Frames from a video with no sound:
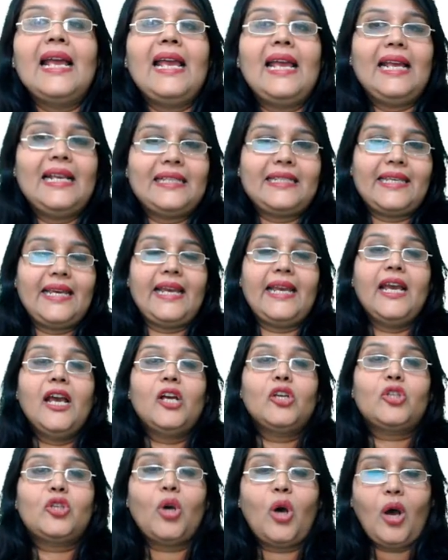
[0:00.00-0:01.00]
is the,
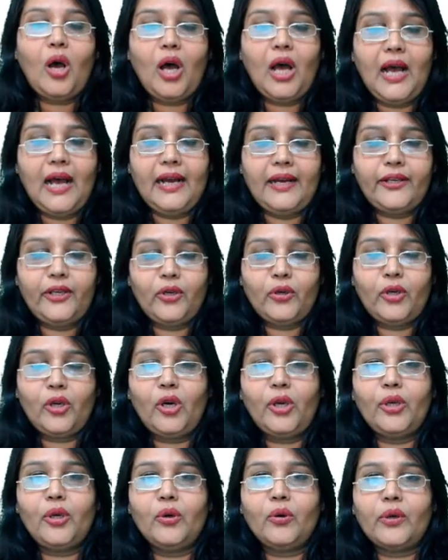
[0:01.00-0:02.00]
so uh, you
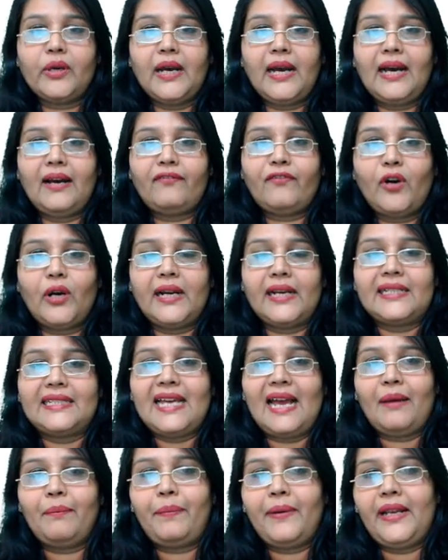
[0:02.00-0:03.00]
know, you uh, for
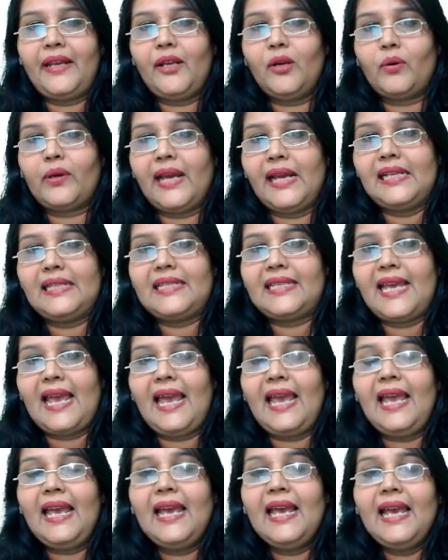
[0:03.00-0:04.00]
example, you can
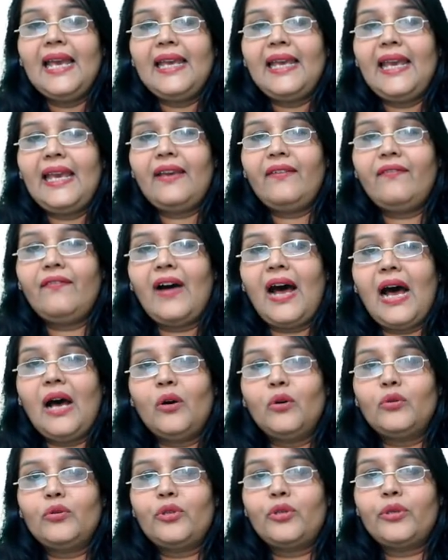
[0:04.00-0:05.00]
say he
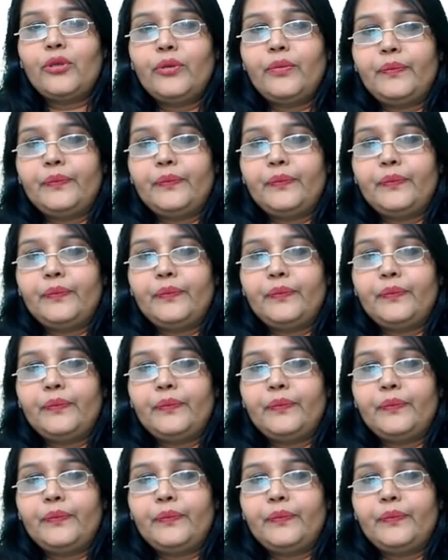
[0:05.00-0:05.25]
vowed